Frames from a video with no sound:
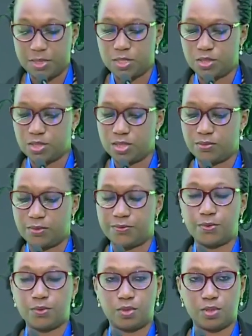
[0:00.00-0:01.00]
join with
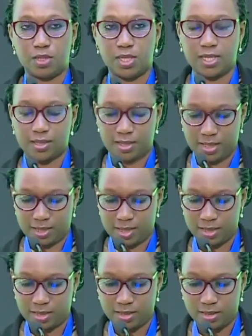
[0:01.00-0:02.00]
you all in
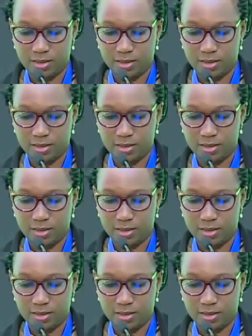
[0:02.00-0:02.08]
thanking